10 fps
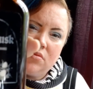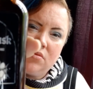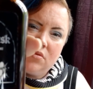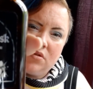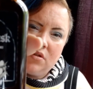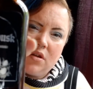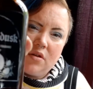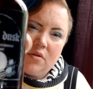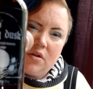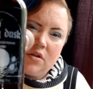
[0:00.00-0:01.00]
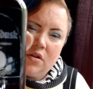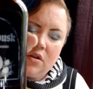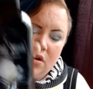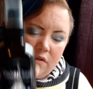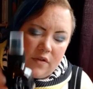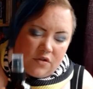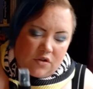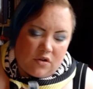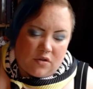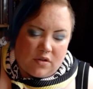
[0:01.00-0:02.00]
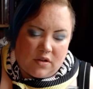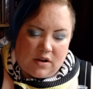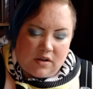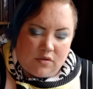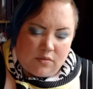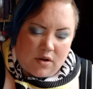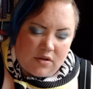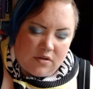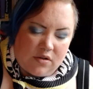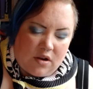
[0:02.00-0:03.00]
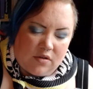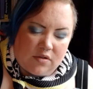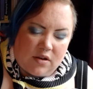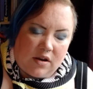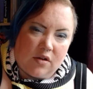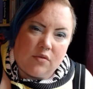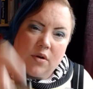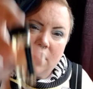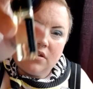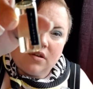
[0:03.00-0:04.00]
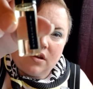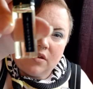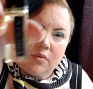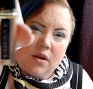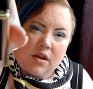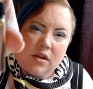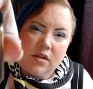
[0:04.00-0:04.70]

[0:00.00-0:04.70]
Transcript: I don't know if I show you the little one. That's the little one, anyway.